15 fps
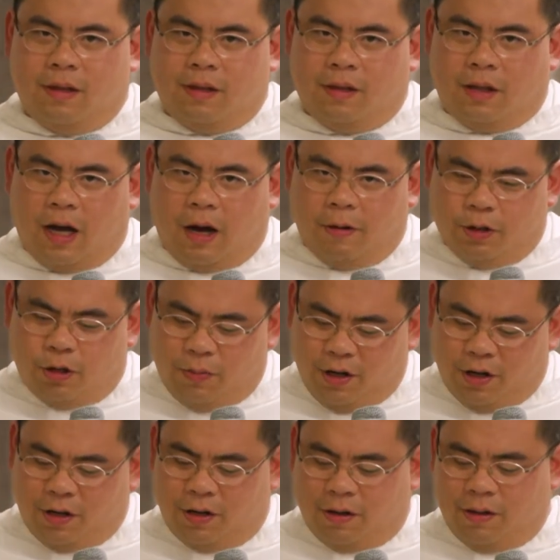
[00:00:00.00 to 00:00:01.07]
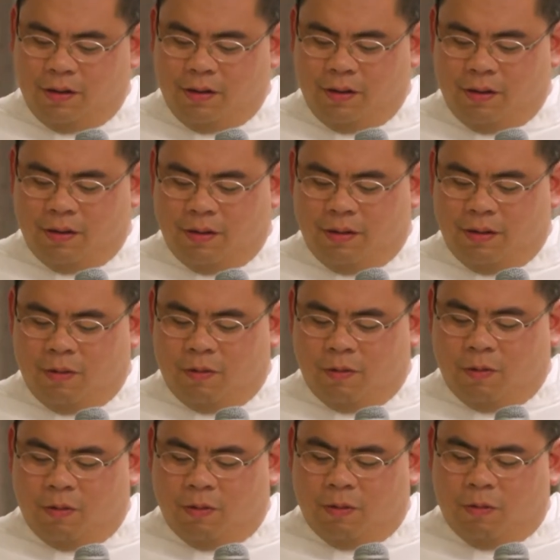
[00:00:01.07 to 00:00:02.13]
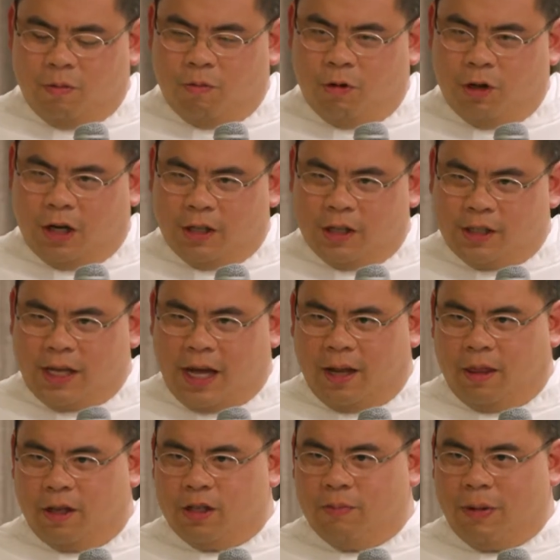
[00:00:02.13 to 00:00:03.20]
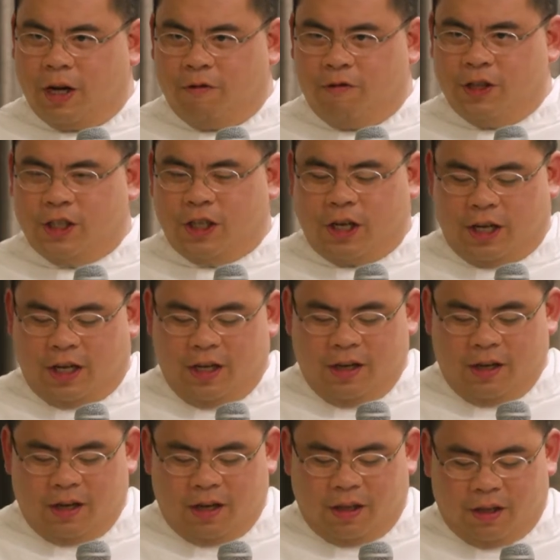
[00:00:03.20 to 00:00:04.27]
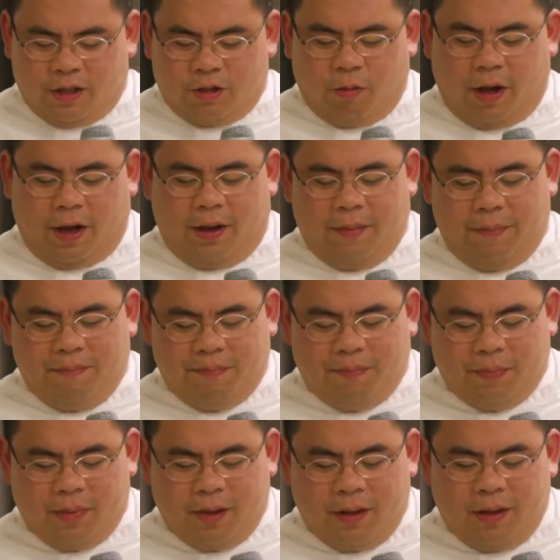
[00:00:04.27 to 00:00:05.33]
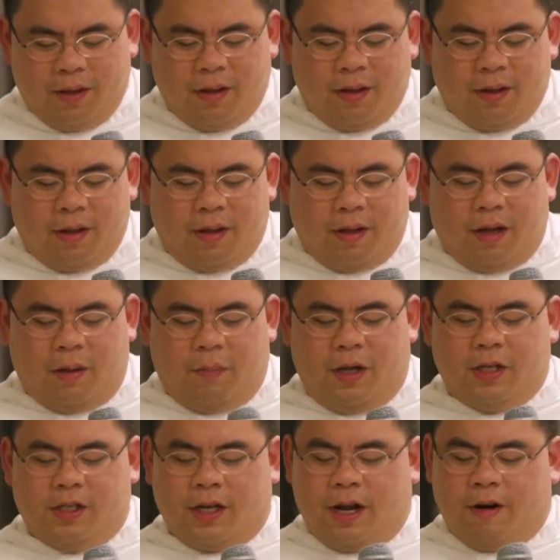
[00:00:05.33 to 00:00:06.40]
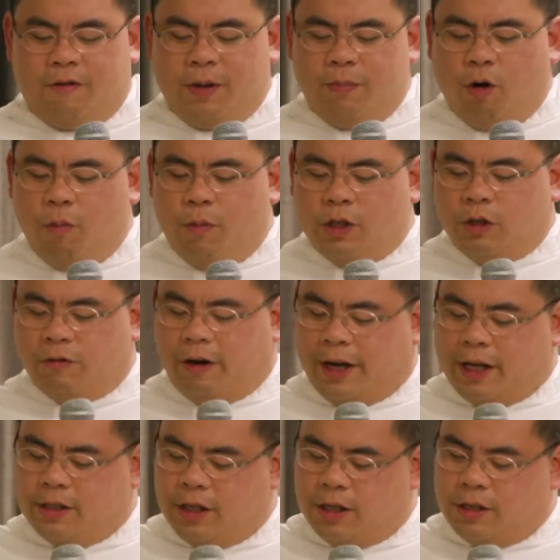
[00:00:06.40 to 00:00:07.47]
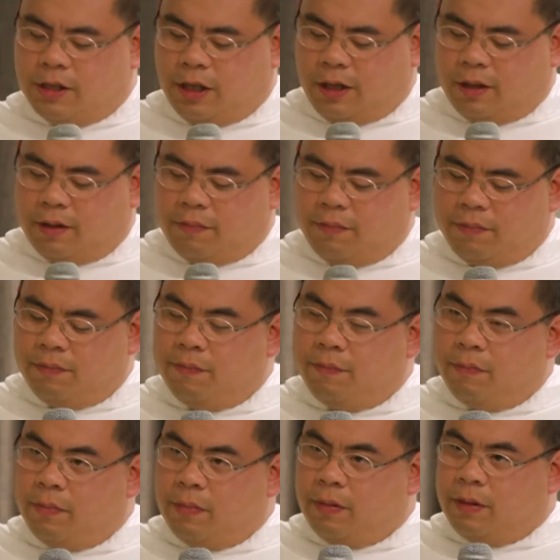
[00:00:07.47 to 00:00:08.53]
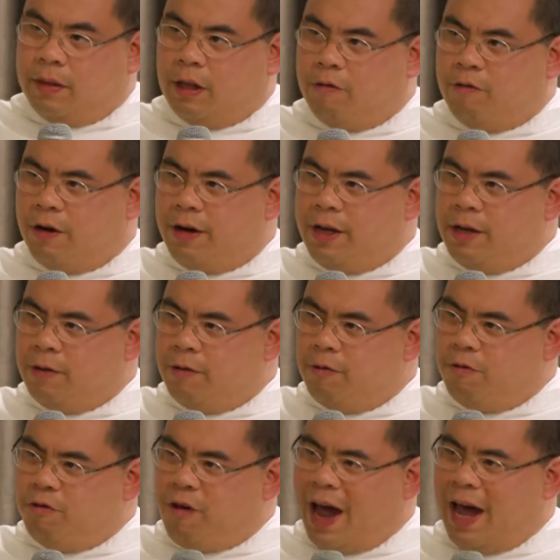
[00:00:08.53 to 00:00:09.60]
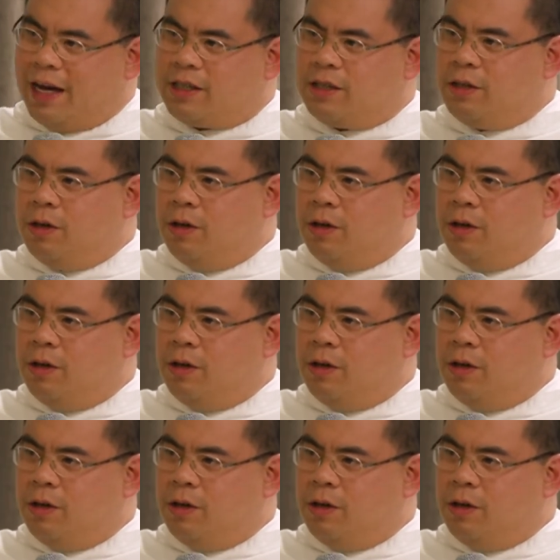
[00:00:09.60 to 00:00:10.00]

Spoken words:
Now, a Dominican would understand this metaphysically in this way. It means that every moment of our existing, the very fact